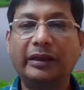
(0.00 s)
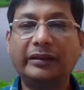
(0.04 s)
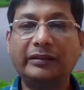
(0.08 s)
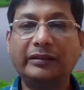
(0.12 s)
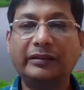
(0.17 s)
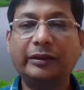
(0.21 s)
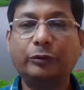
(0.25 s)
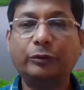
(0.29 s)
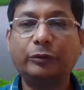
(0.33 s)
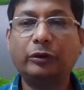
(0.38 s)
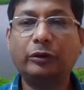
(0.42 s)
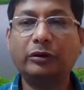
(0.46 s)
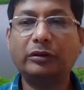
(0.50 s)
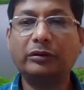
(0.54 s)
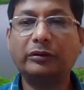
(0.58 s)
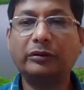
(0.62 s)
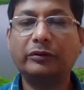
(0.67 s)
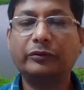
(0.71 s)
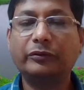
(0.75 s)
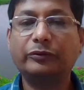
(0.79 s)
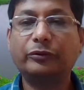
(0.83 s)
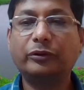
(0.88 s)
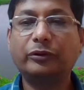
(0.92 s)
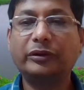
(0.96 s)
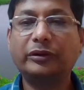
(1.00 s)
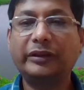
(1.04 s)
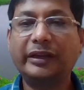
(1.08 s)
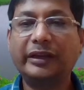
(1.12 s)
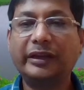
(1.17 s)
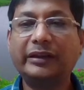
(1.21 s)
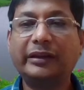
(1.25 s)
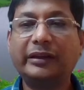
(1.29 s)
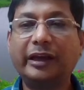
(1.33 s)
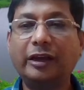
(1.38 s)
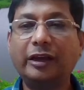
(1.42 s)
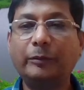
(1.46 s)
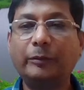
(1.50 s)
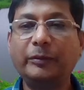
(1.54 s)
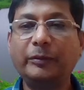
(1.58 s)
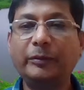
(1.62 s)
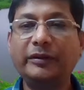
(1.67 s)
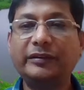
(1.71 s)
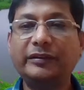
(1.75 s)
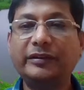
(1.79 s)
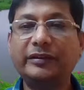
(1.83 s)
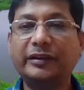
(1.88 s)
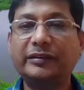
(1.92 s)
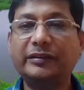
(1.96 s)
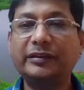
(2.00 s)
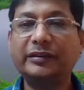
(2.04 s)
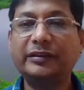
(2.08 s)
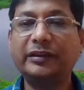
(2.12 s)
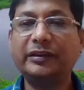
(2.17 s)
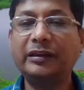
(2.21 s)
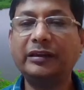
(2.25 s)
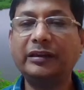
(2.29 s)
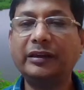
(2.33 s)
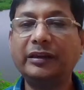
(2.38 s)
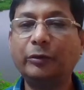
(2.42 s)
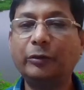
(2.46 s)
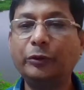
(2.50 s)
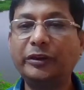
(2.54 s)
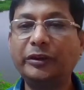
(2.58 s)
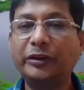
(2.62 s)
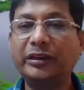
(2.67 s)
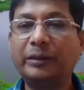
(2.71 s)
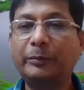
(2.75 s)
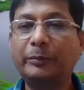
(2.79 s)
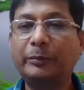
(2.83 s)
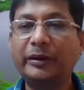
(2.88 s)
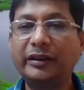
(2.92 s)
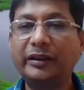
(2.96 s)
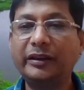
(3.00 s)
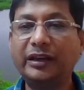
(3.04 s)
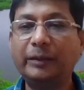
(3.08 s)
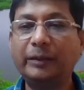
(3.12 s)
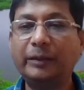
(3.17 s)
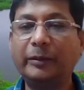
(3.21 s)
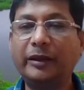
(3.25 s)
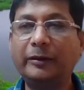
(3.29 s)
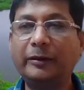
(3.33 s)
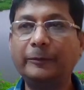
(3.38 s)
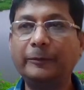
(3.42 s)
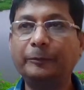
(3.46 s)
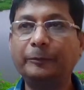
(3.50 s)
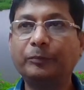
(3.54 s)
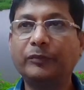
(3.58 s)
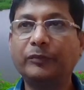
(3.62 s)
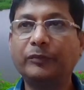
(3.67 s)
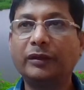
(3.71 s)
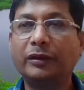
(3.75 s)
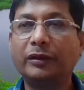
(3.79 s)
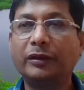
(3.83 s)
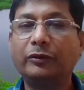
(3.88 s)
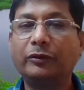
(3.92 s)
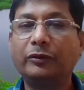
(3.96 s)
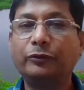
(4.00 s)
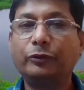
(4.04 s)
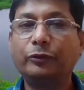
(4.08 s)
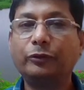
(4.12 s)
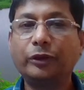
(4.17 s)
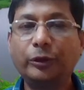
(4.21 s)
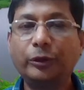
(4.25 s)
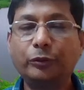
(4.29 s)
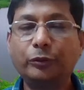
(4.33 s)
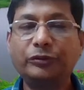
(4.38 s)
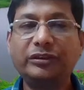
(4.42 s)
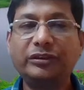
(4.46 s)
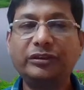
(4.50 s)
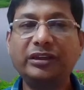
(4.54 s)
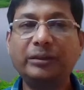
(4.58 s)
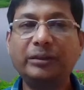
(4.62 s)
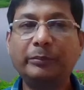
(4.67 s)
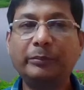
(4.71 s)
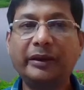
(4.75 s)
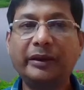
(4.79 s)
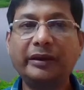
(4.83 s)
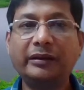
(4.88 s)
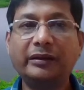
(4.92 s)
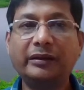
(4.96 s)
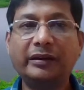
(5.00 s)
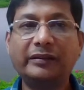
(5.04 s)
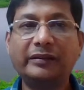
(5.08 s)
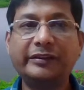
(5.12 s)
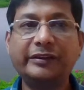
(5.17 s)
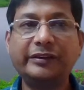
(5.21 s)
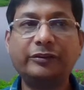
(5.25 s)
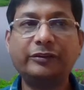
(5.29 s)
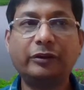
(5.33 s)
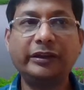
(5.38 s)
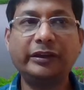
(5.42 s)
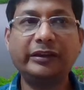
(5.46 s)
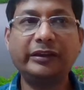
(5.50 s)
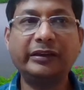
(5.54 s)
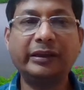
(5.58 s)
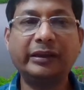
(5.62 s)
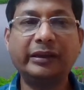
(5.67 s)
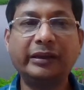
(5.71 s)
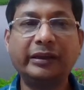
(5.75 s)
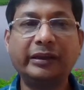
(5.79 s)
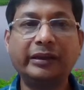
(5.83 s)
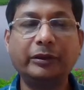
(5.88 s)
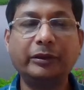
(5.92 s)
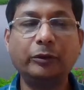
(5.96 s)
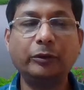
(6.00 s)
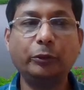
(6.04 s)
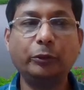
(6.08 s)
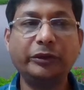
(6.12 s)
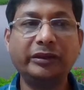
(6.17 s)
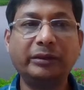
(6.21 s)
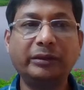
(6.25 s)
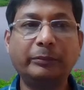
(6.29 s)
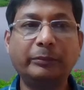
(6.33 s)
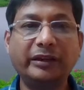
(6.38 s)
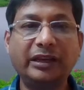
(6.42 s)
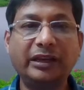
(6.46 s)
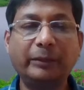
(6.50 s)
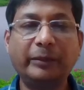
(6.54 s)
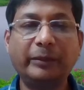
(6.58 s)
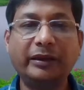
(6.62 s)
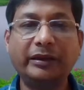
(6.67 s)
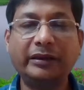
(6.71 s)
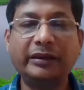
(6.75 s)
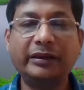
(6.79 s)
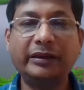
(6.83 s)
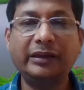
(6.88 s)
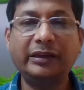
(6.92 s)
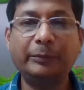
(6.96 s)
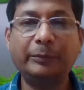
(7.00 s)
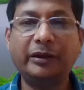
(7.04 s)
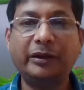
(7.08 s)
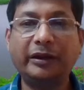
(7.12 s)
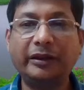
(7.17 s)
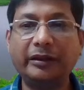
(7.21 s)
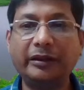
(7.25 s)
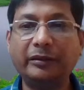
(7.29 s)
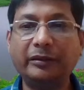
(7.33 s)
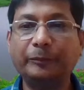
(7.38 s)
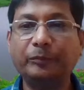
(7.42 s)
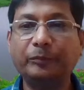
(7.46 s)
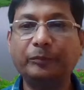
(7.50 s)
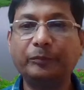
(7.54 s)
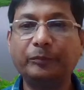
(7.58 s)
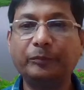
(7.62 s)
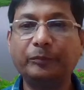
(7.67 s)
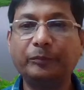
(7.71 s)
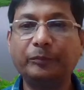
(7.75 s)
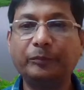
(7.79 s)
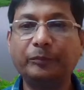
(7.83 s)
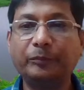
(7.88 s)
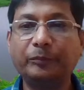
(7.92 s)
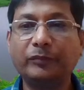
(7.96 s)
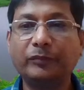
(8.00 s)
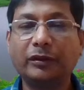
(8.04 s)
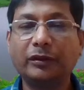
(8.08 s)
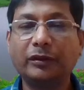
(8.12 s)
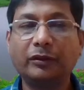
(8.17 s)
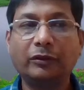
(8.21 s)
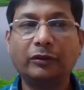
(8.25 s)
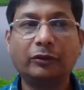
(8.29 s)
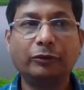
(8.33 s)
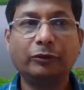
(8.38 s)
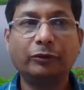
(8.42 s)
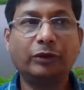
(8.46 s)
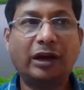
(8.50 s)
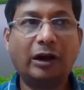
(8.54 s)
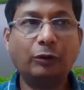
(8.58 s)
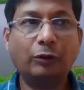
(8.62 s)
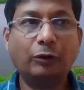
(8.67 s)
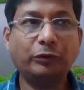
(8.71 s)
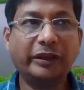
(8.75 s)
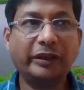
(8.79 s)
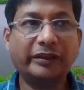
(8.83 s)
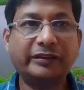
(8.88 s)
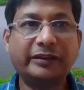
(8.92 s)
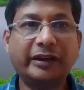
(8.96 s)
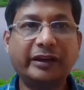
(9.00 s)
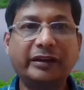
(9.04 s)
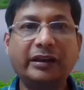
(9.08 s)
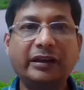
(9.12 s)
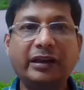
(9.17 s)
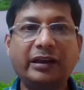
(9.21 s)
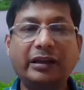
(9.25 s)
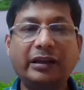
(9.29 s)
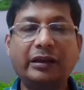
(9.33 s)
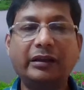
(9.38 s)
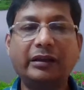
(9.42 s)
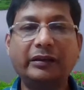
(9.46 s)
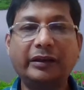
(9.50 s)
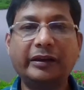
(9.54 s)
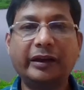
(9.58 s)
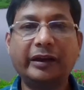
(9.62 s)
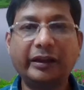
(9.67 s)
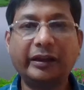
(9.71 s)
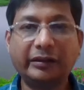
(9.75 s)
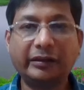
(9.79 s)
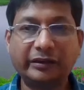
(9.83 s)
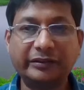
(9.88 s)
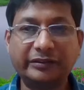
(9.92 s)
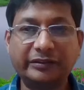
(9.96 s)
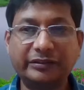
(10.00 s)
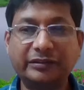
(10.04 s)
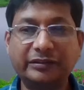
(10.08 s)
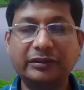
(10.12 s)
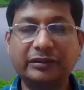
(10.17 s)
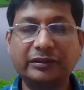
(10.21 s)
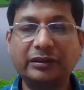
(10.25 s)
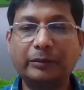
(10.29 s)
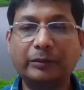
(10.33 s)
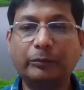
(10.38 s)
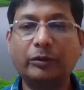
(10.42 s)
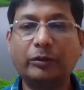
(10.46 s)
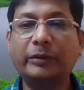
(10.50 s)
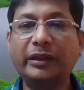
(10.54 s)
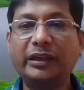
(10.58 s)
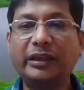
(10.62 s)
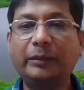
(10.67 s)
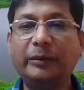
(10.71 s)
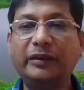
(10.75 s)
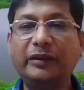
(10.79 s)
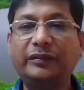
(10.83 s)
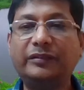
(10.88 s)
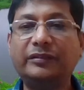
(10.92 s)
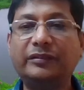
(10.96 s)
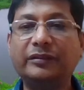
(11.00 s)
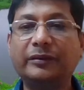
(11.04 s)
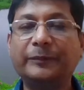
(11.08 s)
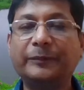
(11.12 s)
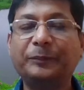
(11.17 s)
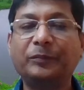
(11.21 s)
LS network. So that I'll be discussing in the week number 11. So you see my classes on week number 11 in the deep learning. So how to extract the characters from the image.